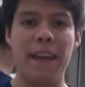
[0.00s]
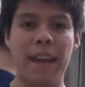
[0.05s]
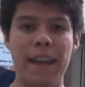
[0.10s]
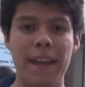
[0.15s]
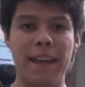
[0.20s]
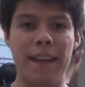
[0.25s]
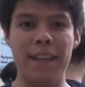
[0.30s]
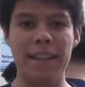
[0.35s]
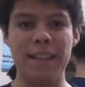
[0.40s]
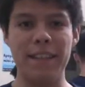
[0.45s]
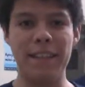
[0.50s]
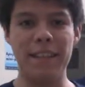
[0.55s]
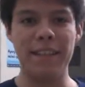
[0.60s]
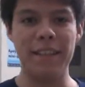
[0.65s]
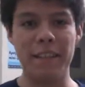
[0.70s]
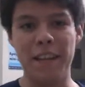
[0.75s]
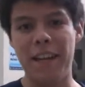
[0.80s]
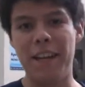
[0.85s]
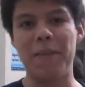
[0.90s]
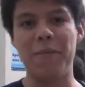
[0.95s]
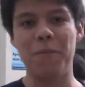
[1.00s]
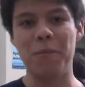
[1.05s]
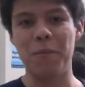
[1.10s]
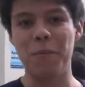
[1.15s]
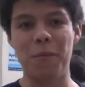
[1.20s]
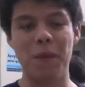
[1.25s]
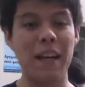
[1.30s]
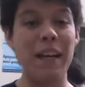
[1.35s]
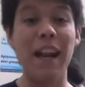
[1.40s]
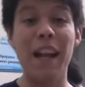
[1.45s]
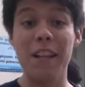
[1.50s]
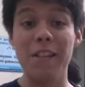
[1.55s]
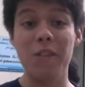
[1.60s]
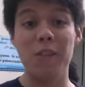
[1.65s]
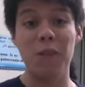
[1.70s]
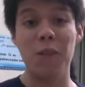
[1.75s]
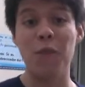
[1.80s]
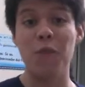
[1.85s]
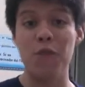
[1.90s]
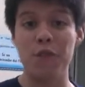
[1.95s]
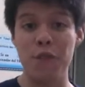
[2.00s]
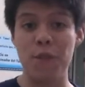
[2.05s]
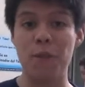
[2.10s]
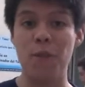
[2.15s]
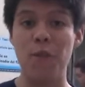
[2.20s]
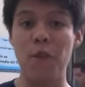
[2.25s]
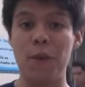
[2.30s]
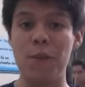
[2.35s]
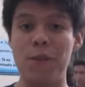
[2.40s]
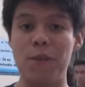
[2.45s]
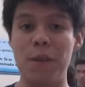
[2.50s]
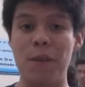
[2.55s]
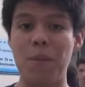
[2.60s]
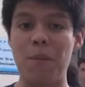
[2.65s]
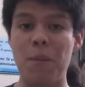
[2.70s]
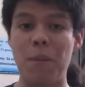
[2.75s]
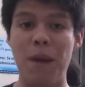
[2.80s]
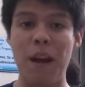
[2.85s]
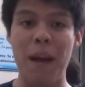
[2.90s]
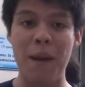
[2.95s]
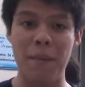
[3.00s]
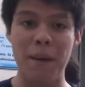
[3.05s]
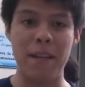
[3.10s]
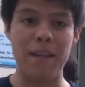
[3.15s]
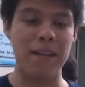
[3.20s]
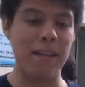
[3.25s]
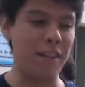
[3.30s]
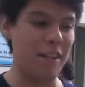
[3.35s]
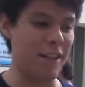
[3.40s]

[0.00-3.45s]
and yeah, and also from some private.